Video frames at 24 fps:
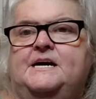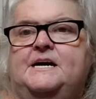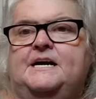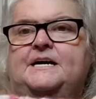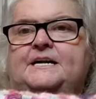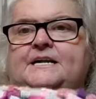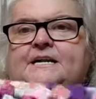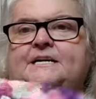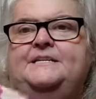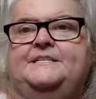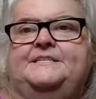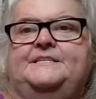
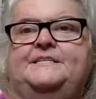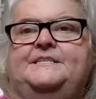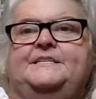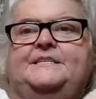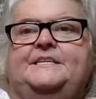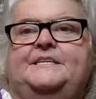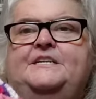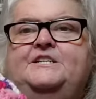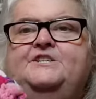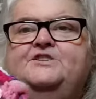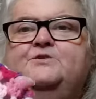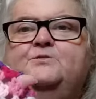and I did
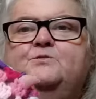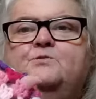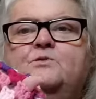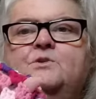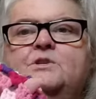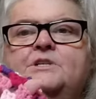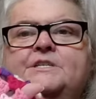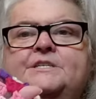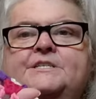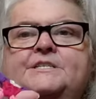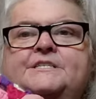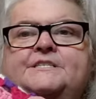each
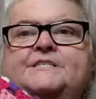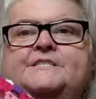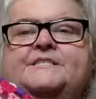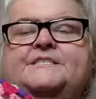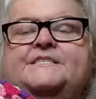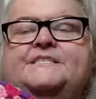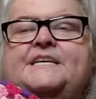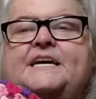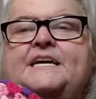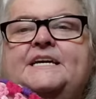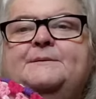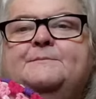one in the
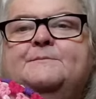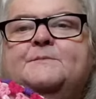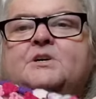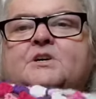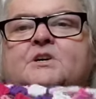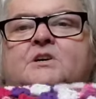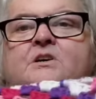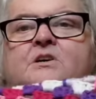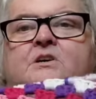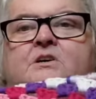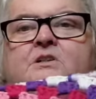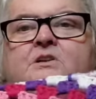same
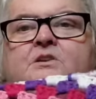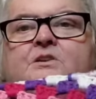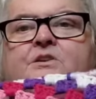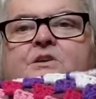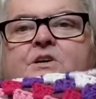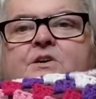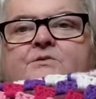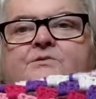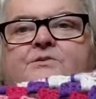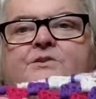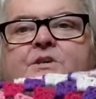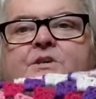color on